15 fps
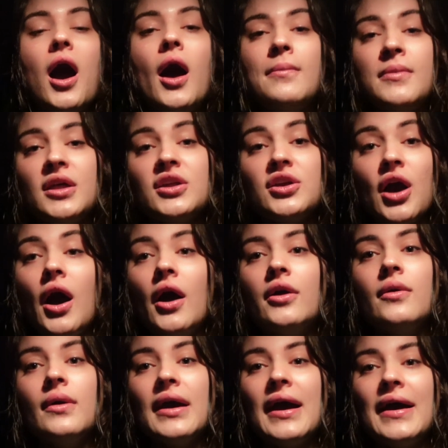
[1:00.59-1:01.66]
I'm gonna
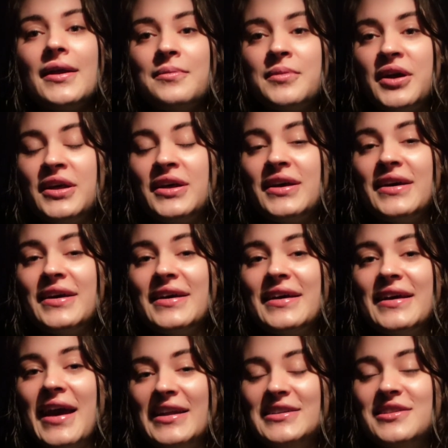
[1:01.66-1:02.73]
go and I'm gonna
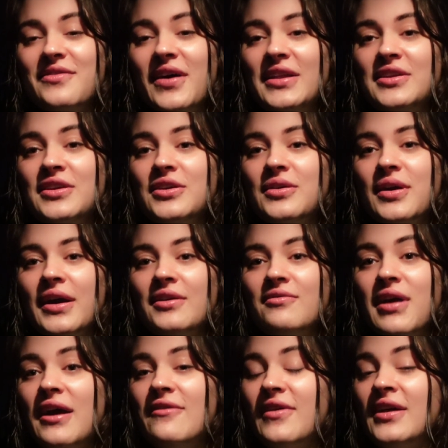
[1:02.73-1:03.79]
get to the venue and
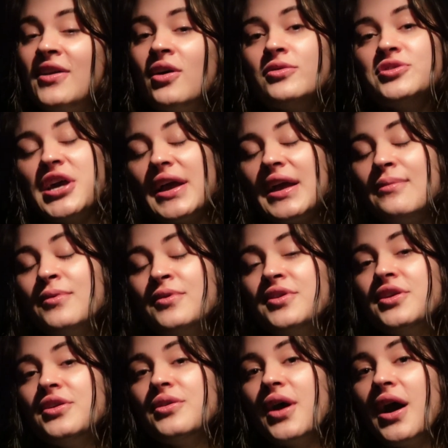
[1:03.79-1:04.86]
ref, and I will check in with
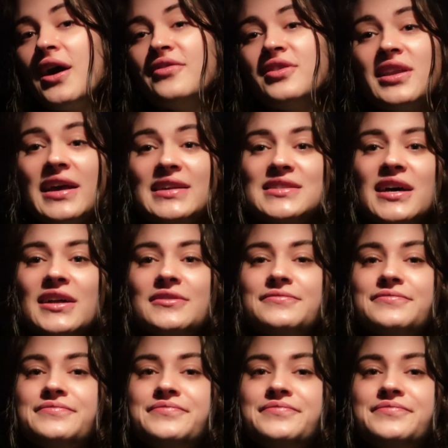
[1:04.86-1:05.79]
you after the day's done.